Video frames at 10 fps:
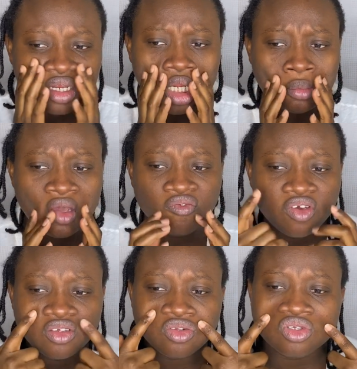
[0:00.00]
Like my
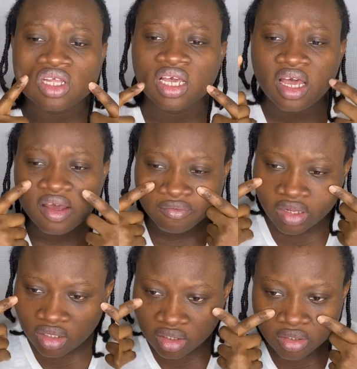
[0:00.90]
face looks like I have
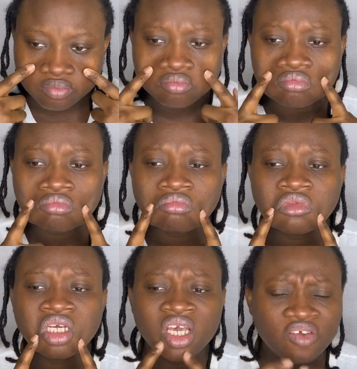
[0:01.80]
like a,
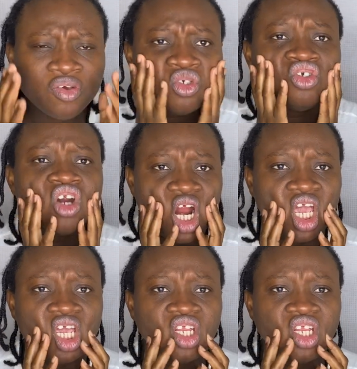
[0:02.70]
it feels dry.